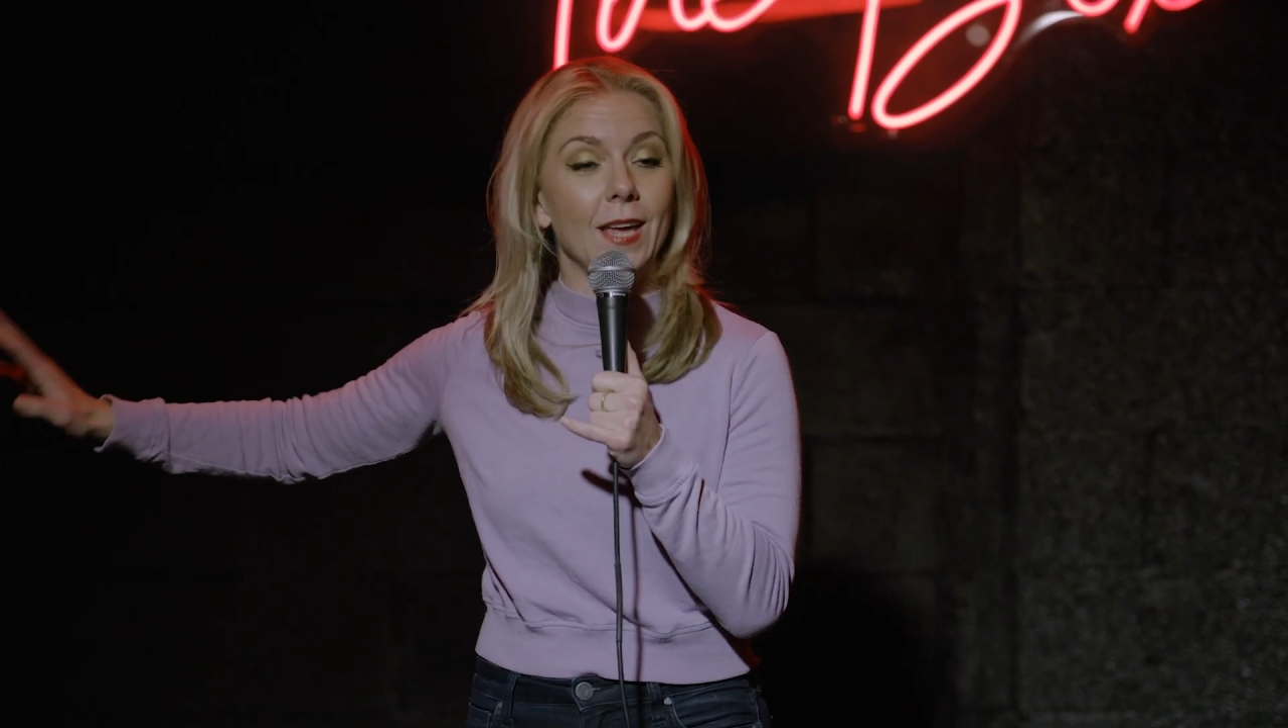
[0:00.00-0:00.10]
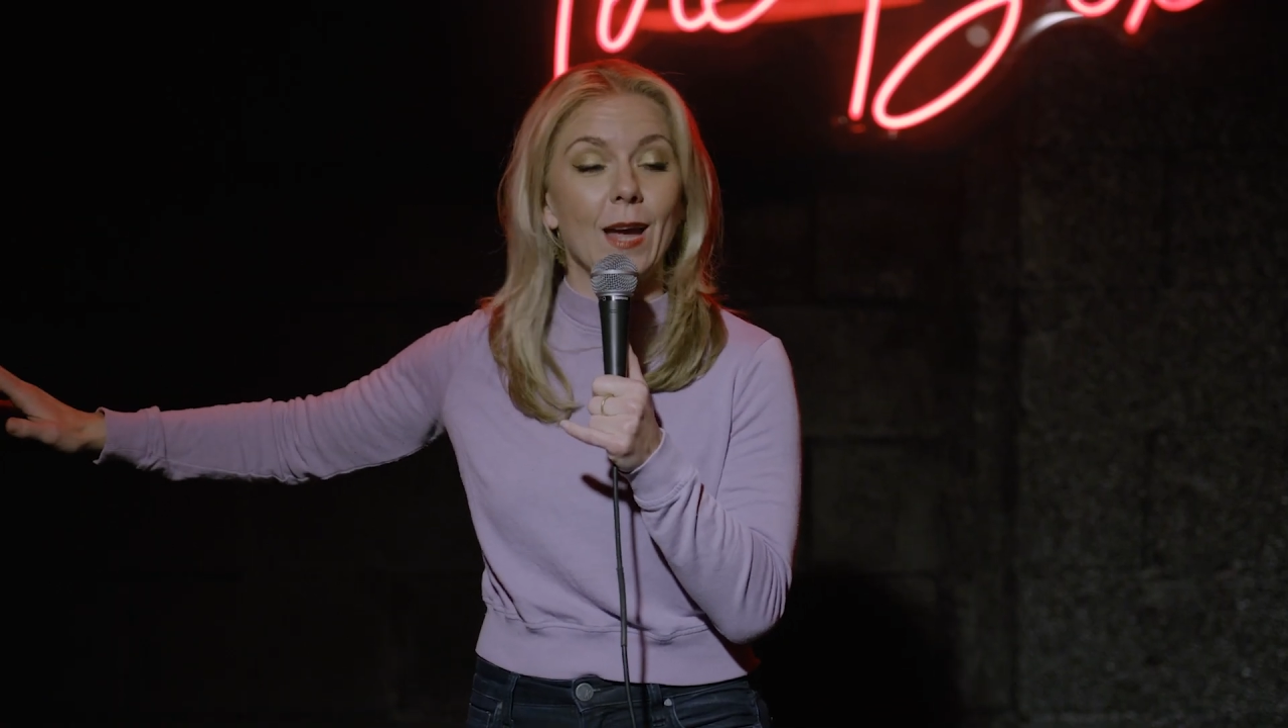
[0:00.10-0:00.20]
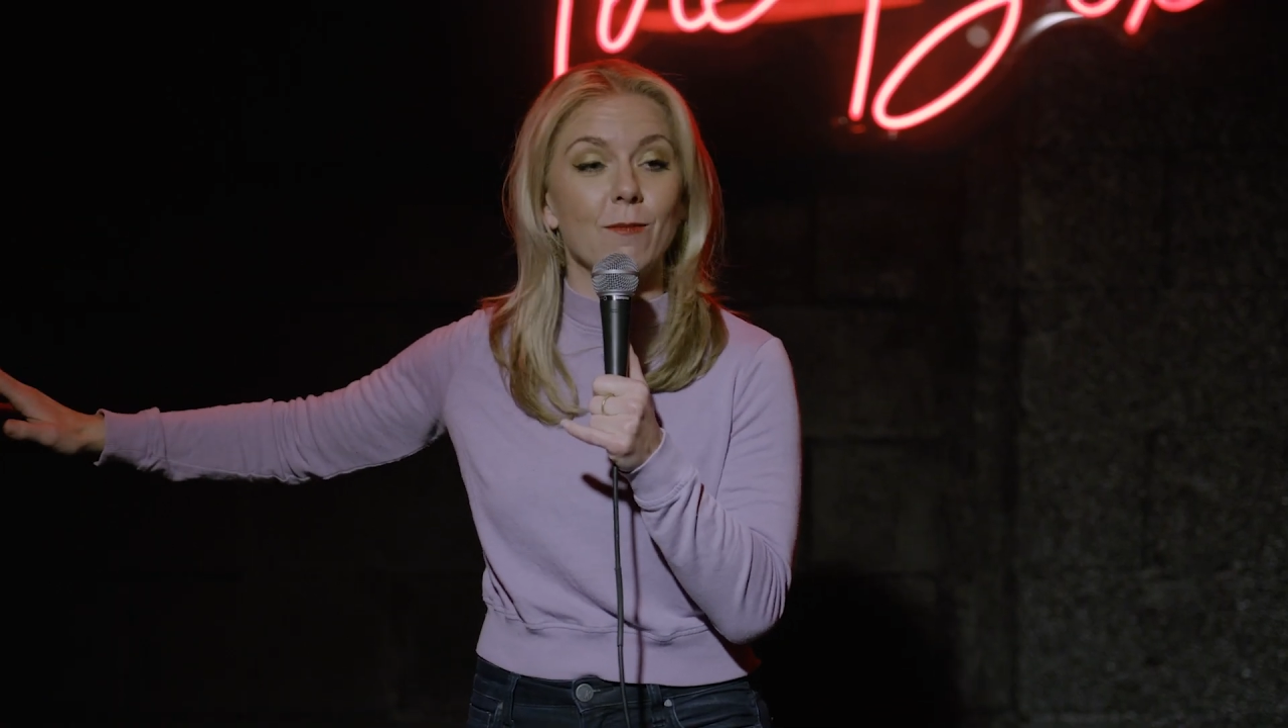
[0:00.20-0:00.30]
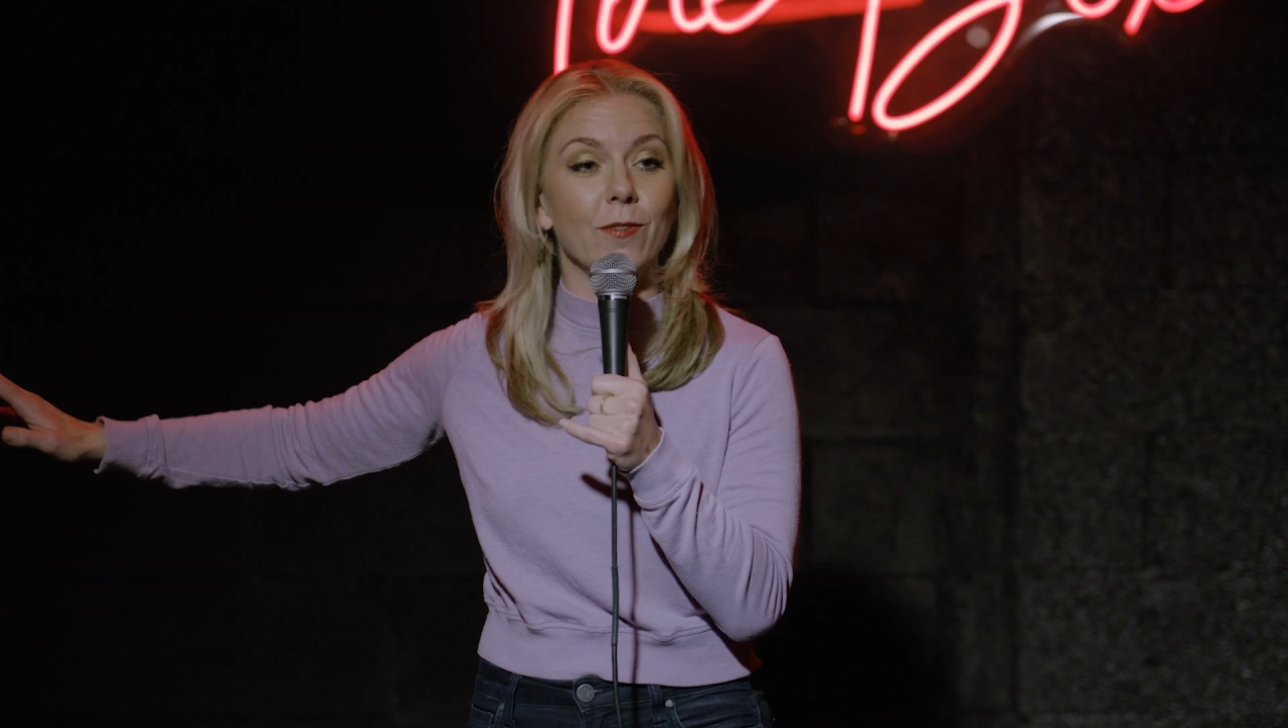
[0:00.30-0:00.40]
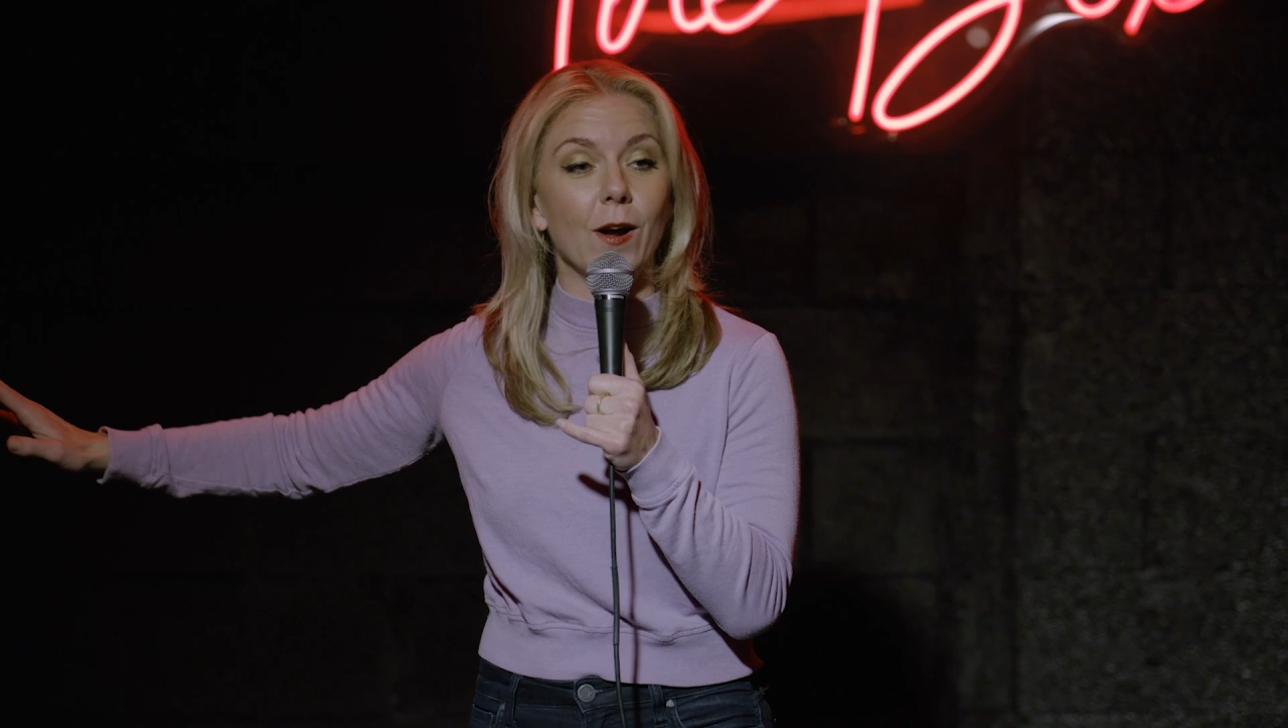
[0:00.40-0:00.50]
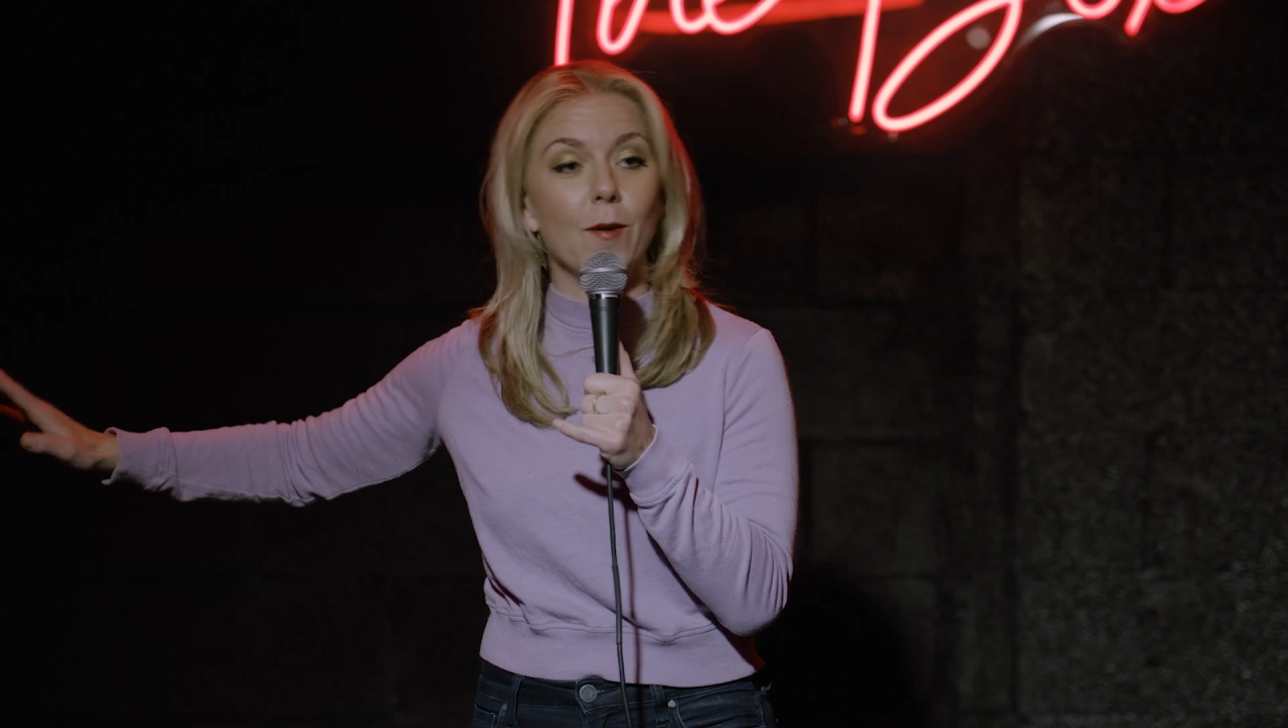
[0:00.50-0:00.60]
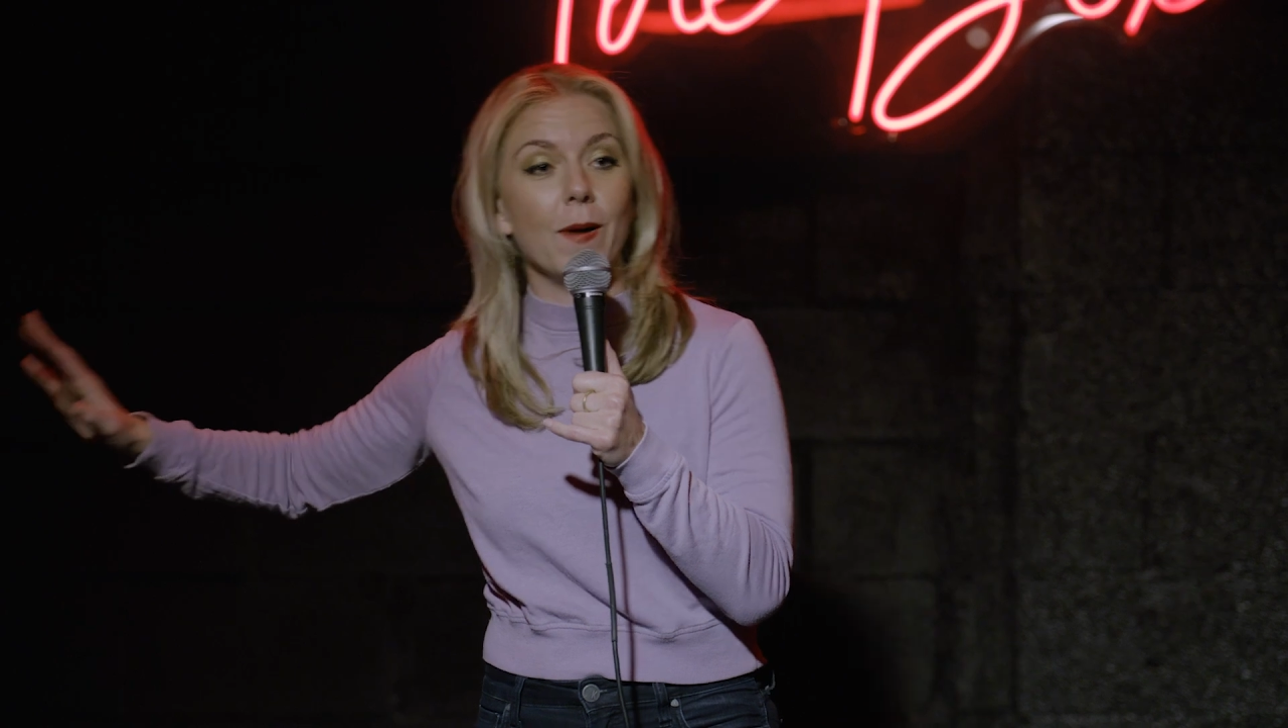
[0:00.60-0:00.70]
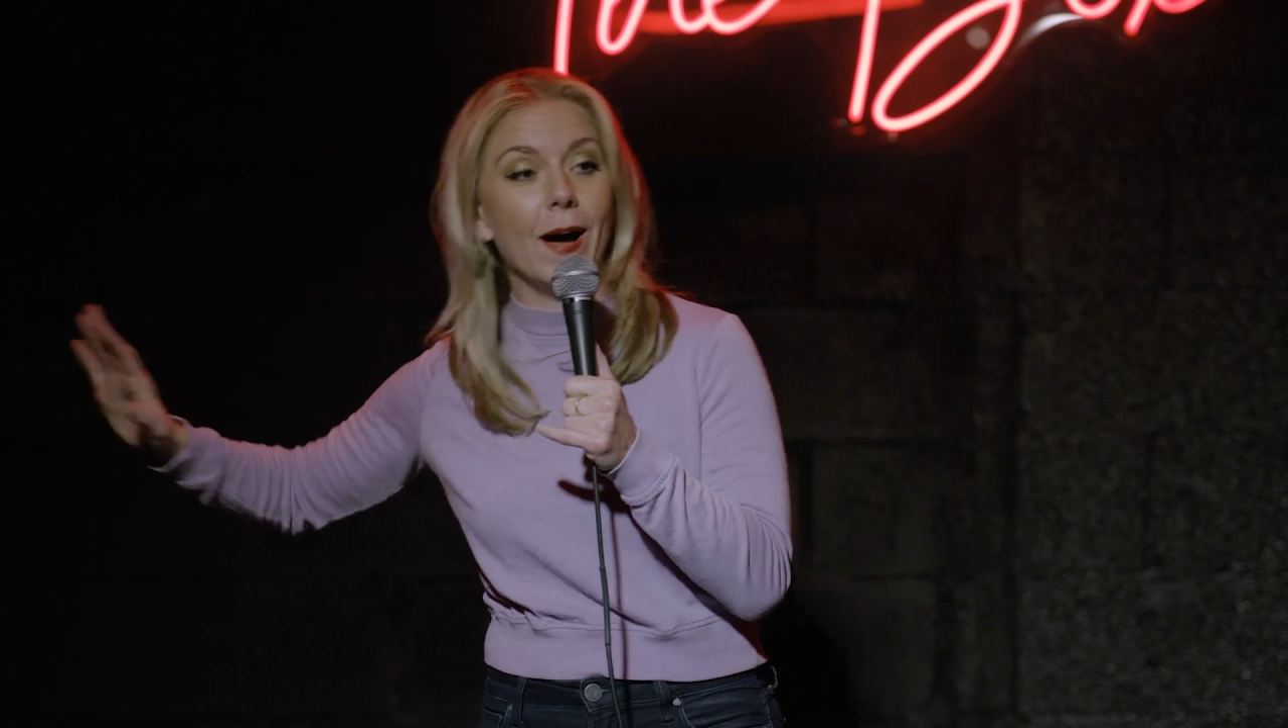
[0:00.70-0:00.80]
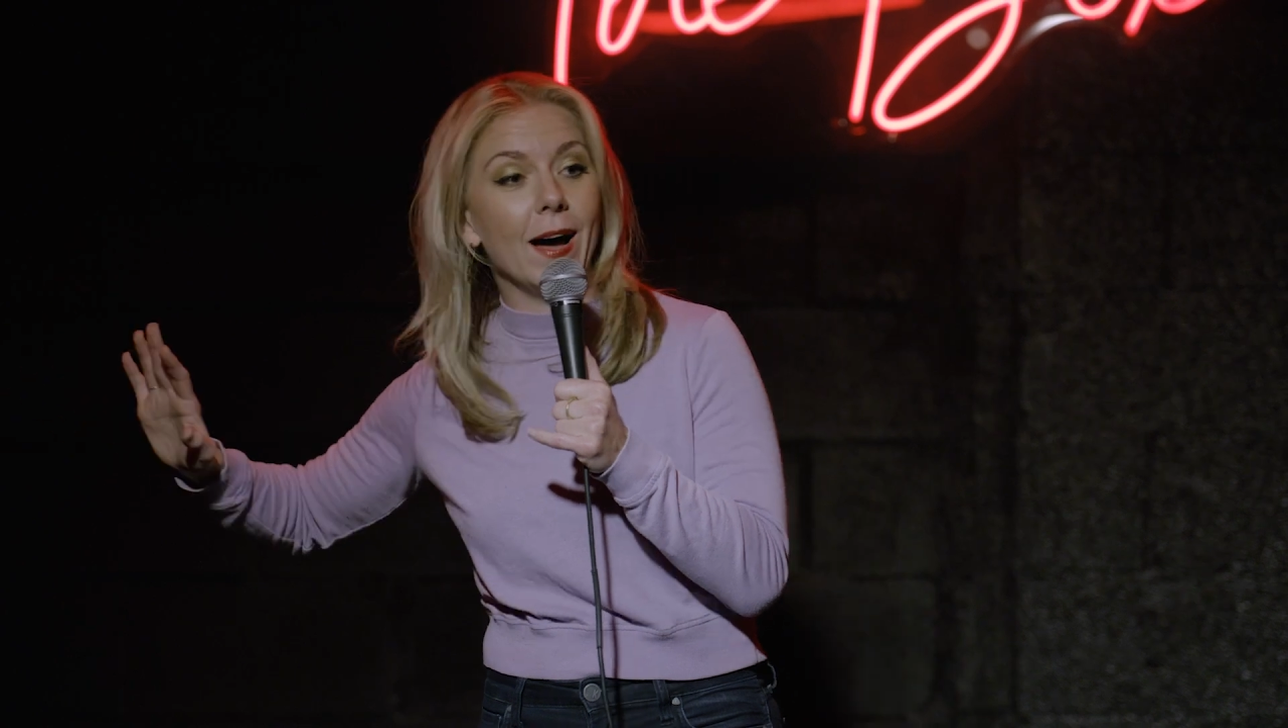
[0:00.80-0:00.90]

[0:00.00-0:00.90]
came from.